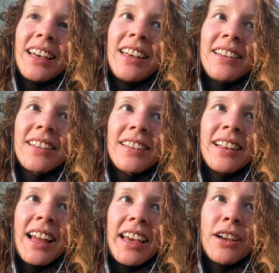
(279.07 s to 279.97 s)
It's
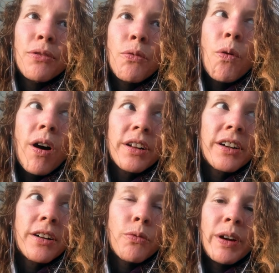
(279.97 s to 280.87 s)
like
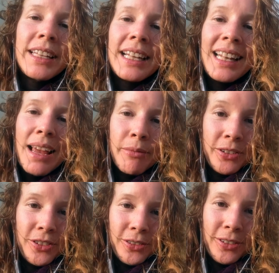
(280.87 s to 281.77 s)
water with
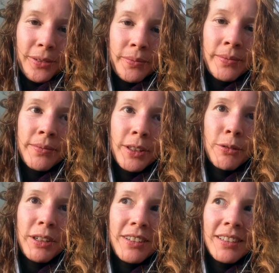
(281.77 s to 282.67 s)
lemon juice,
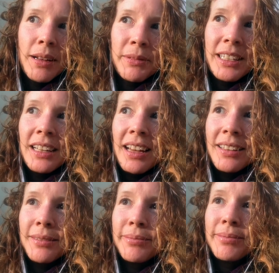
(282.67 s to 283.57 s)
which is something that
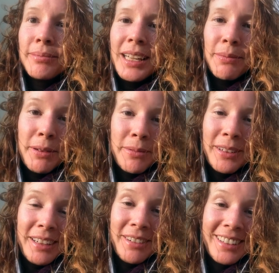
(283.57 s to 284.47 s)
many people
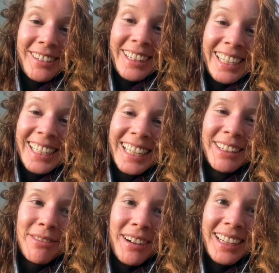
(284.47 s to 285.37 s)
even drink
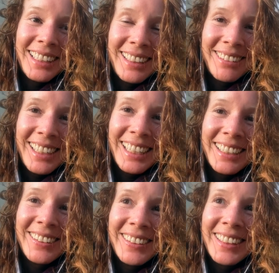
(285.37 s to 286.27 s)
and find it really
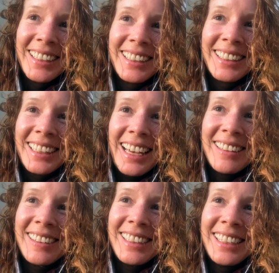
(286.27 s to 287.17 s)
good and
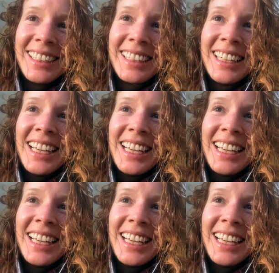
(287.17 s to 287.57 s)
tasty, and